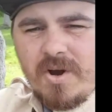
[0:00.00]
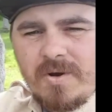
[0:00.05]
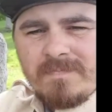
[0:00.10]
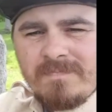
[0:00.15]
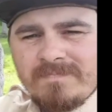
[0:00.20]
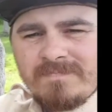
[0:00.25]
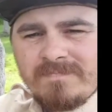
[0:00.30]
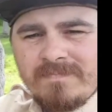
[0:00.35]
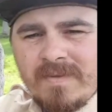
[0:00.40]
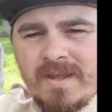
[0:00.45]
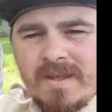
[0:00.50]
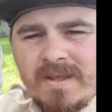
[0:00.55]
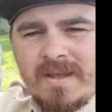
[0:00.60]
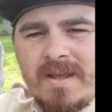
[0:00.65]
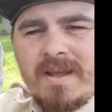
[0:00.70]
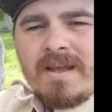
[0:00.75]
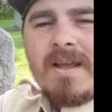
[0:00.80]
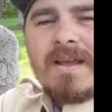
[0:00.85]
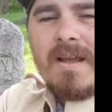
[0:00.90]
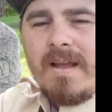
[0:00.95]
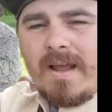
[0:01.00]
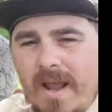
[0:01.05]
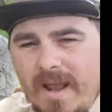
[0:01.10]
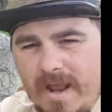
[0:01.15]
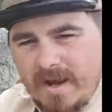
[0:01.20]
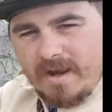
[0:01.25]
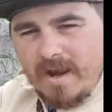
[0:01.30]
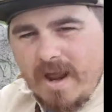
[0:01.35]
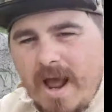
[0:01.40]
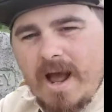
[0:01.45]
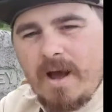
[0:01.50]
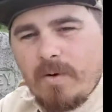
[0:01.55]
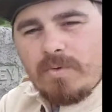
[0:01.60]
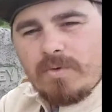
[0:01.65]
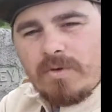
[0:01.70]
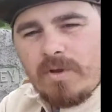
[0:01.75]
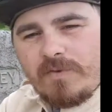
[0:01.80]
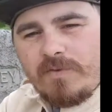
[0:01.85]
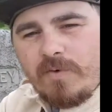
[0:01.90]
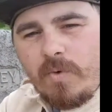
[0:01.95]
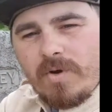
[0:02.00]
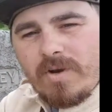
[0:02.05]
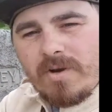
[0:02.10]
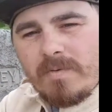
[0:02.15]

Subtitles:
sir, and I will look